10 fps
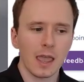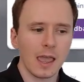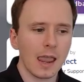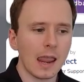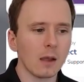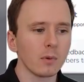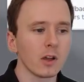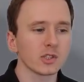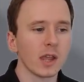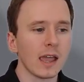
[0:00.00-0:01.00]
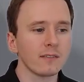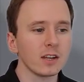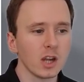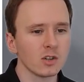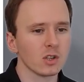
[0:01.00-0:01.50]
And we also have a
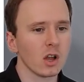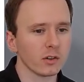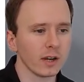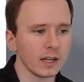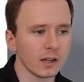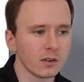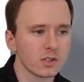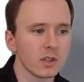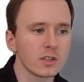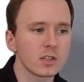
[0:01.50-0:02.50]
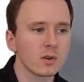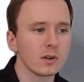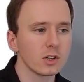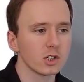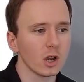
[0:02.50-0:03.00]
change log right here. So this is
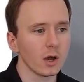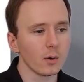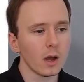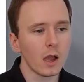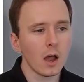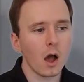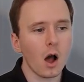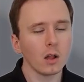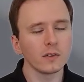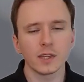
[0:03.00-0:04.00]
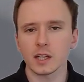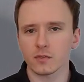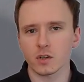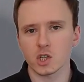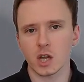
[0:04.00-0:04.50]
going to show all of the
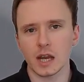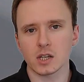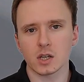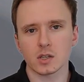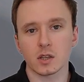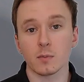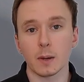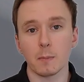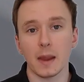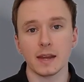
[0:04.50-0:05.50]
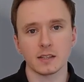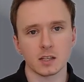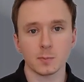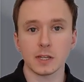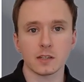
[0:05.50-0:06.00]
different changes that have been made to
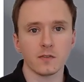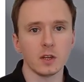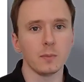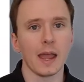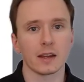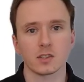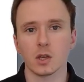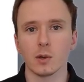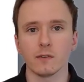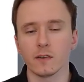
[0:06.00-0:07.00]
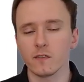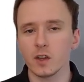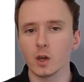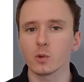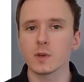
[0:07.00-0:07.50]
this piece of feedback. So if a
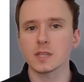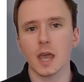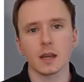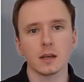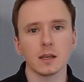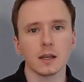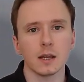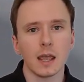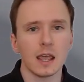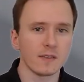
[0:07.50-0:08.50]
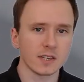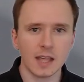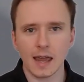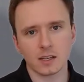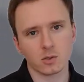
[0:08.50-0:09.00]
field was edited, if a
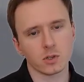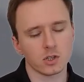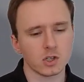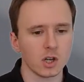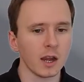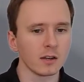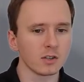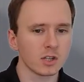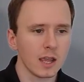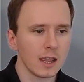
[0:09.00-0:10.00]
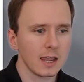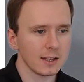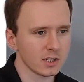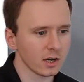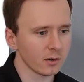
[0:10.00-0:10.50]
status was changed,
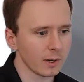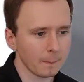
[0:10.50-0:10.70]
etc.